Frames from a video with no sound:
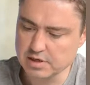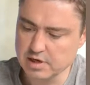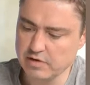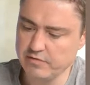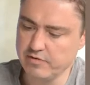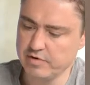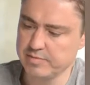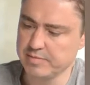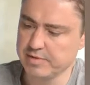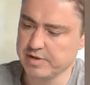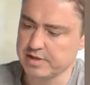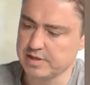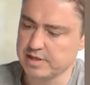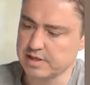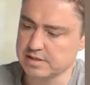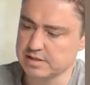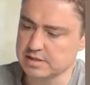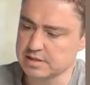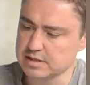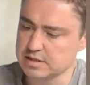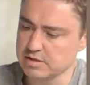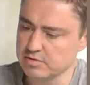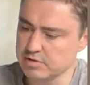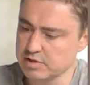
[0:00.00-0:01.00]
government that
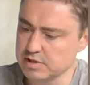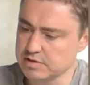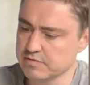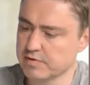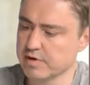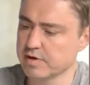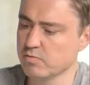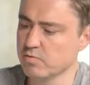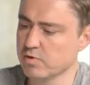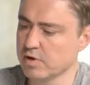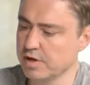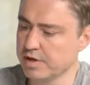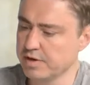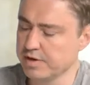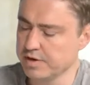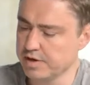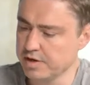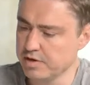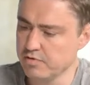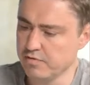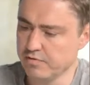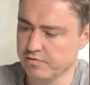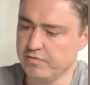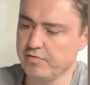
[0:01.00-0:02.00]
Estonia is very well
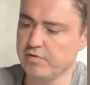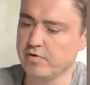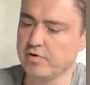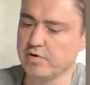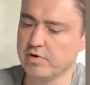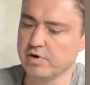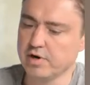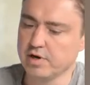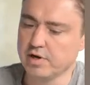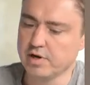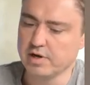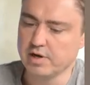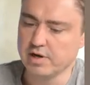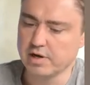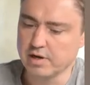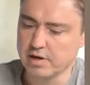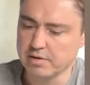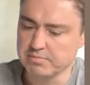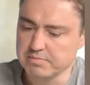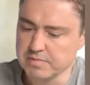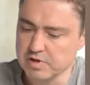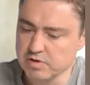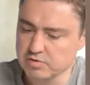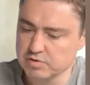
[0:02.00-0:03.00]
known for,
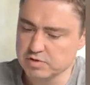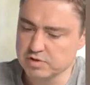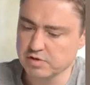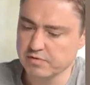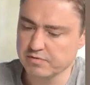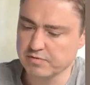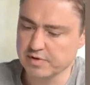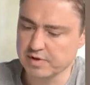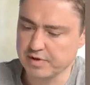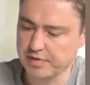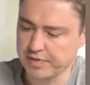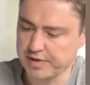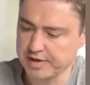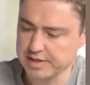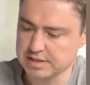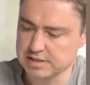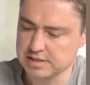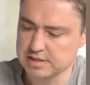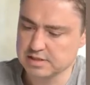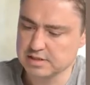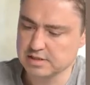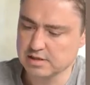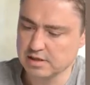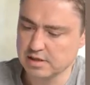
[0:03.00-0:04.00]
most of the
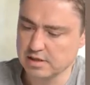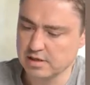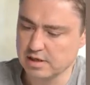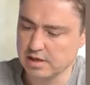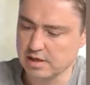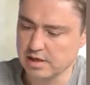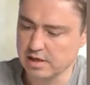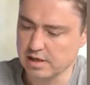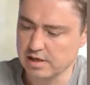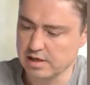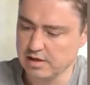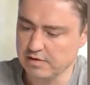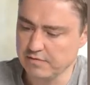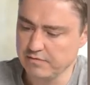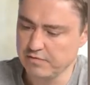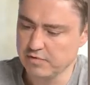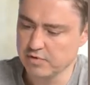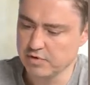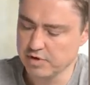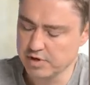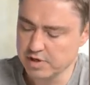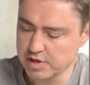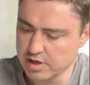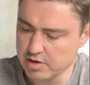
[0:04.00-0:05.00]
threats, uh, if
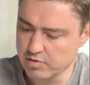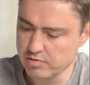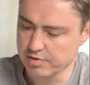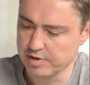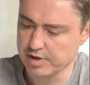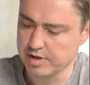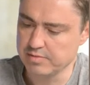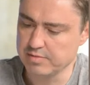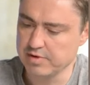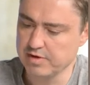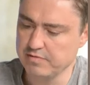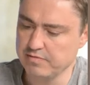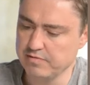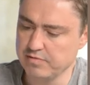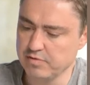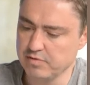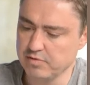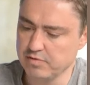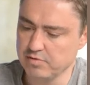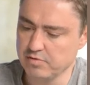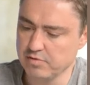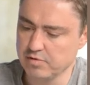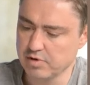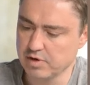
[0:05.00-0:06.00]
you know them, if
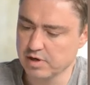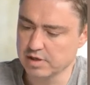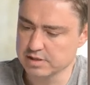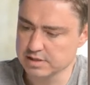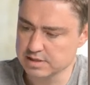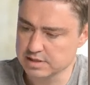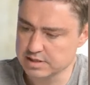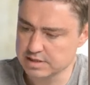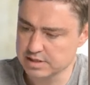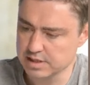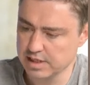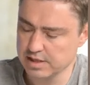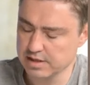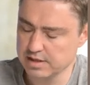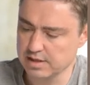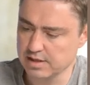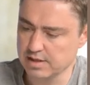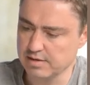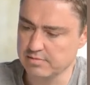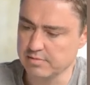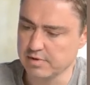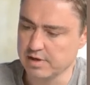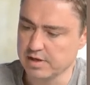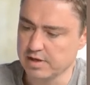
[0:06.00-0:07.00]
you understand
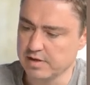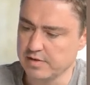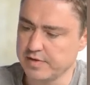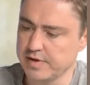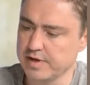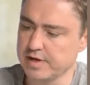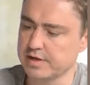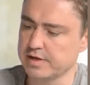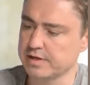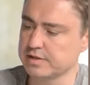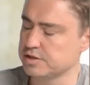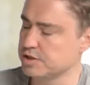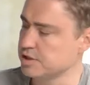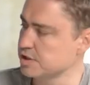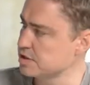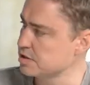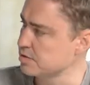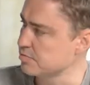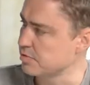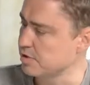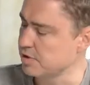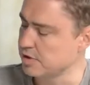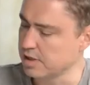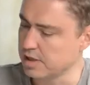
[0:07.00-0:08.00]
them, they are
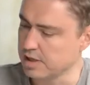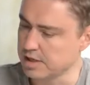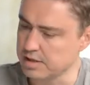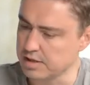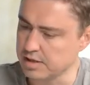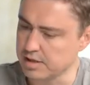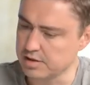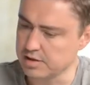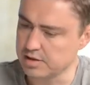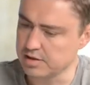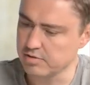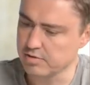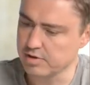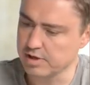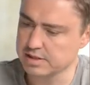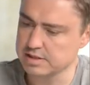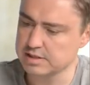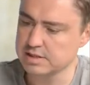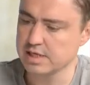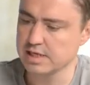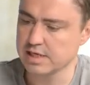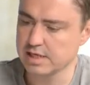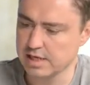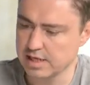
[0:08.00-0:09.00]
addressable and, and you can
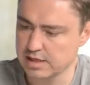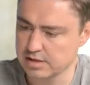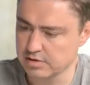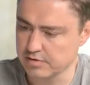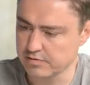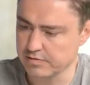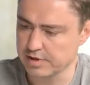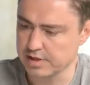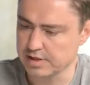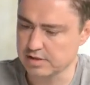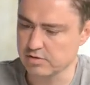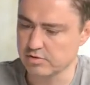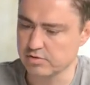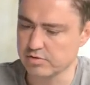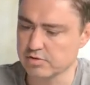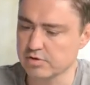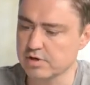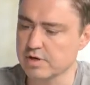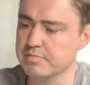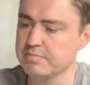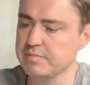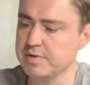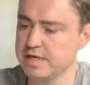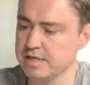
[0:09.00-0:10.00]
take care of that or you
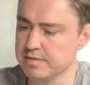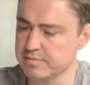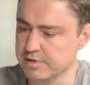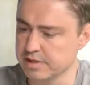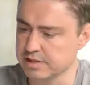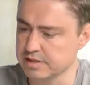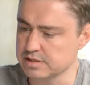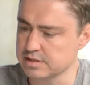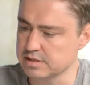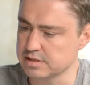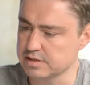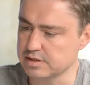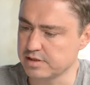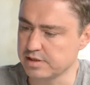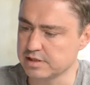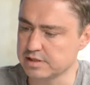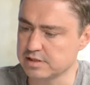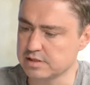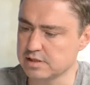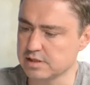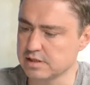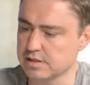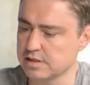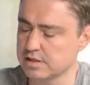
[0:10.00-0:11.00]
can minimize this
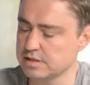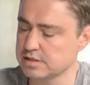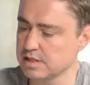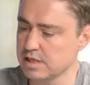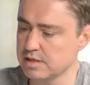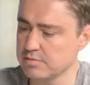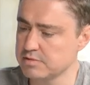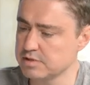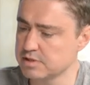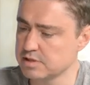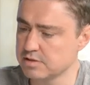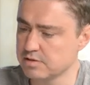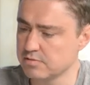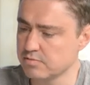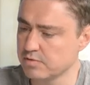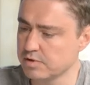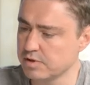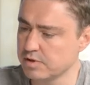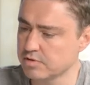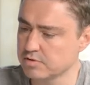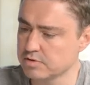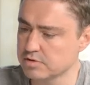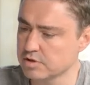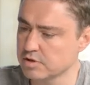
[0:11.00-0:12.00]
threat. And the same is
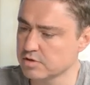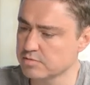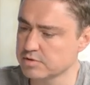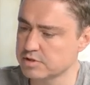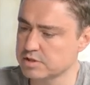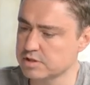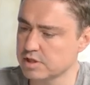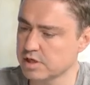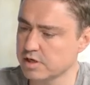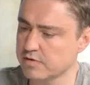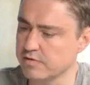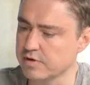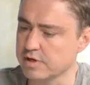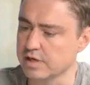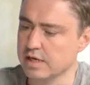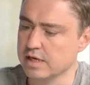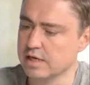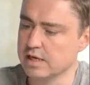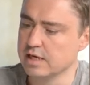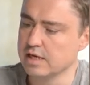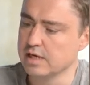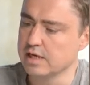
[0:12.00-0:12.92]
with autonomous driving.